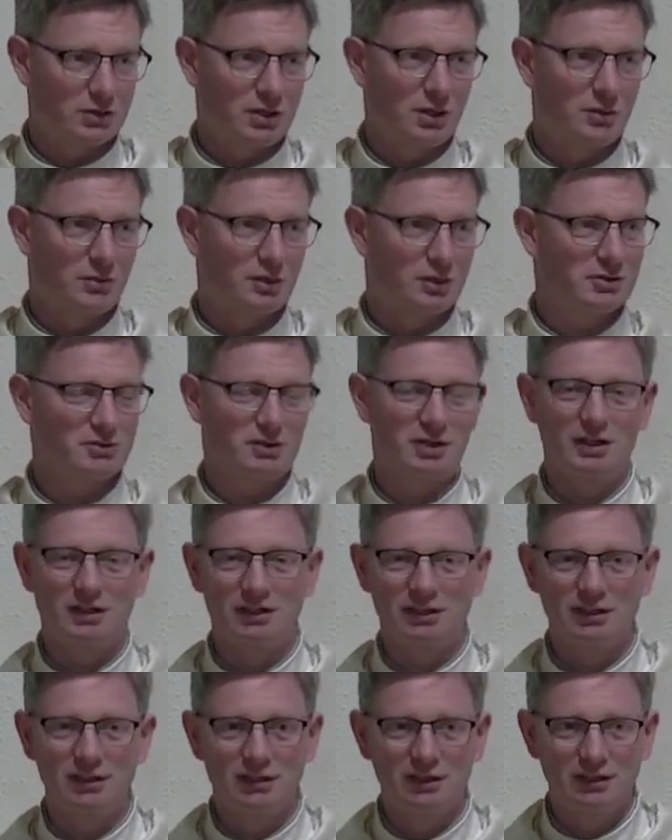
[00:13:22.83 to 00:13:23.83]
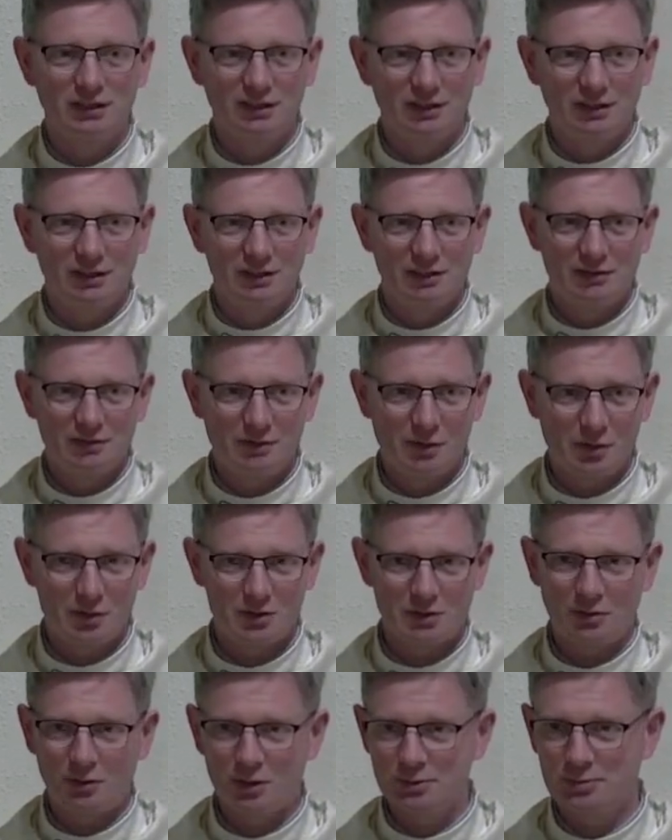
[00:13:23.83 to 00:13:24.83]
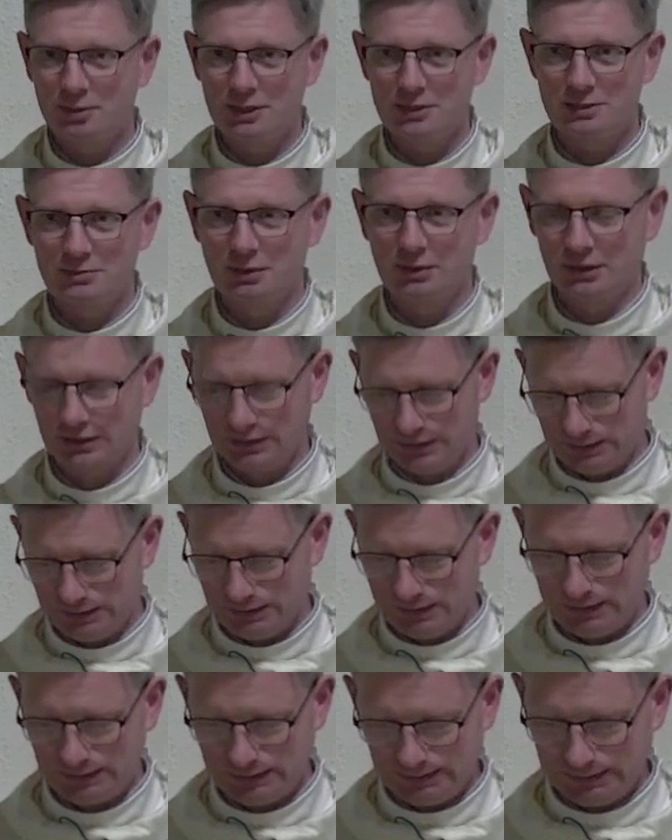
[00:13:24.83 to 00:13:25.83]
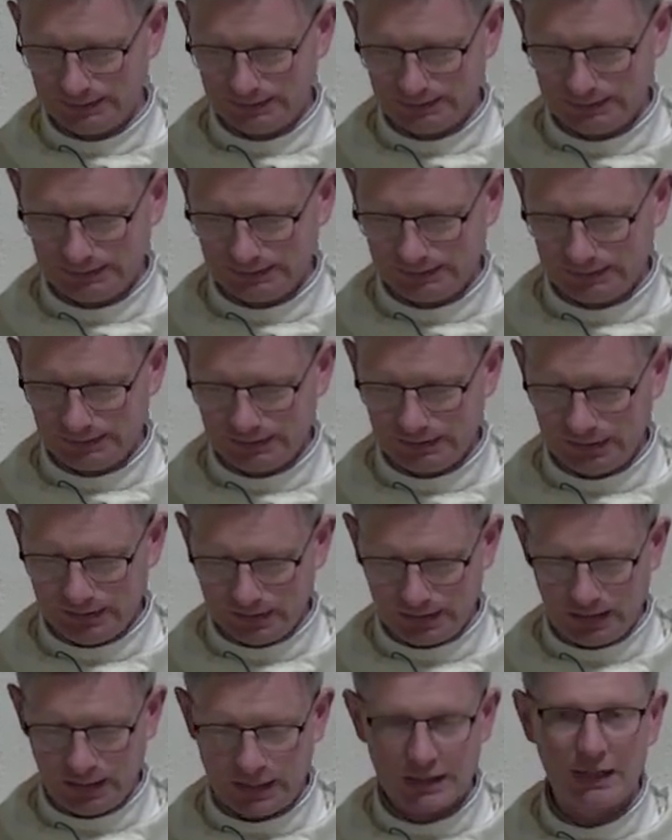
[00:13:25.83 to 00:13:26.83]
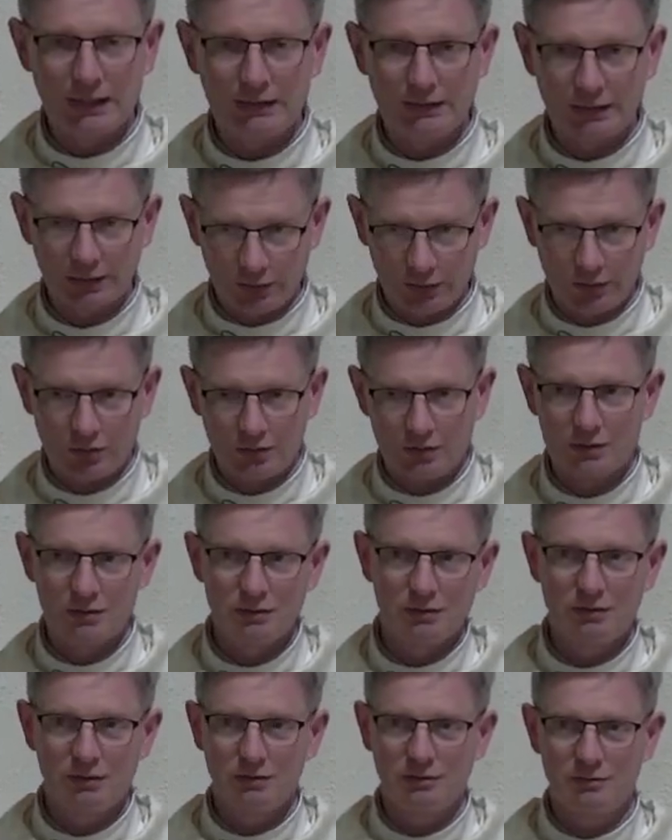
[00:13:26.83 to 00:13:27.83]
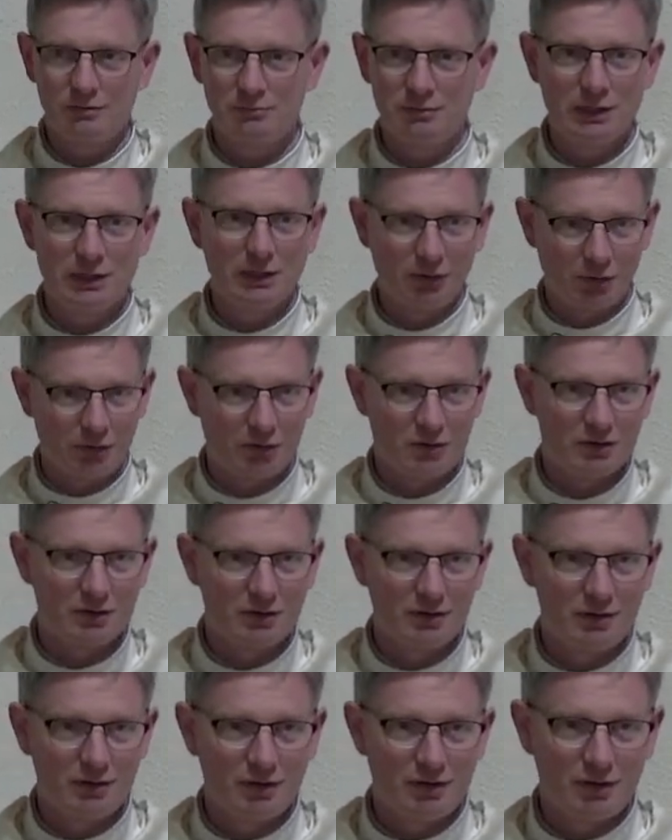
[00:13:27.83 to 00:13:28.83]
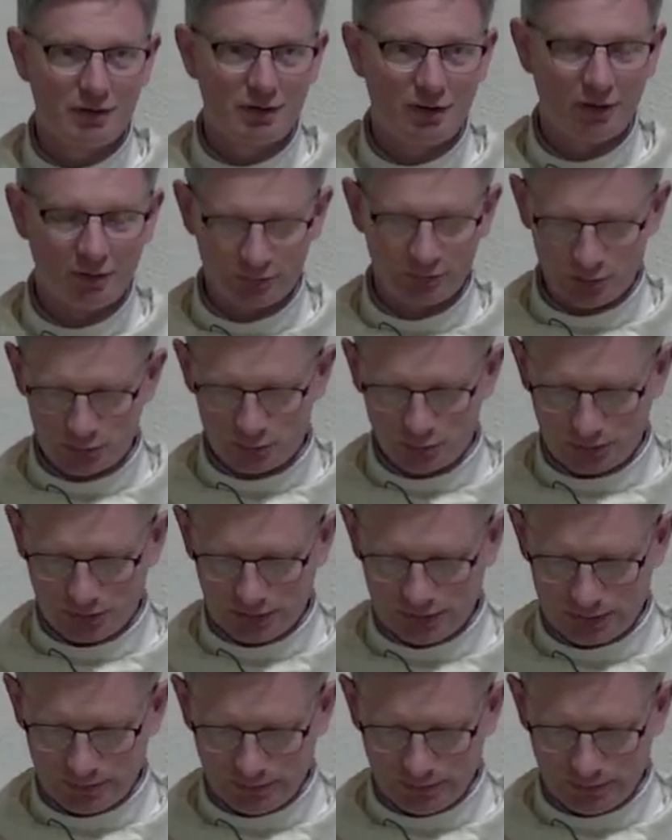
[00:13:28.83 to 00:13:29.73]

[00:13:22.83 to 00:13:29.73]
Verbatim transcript: on what's wrong. Focus on what's possible. And let the Lord be Lord of this world.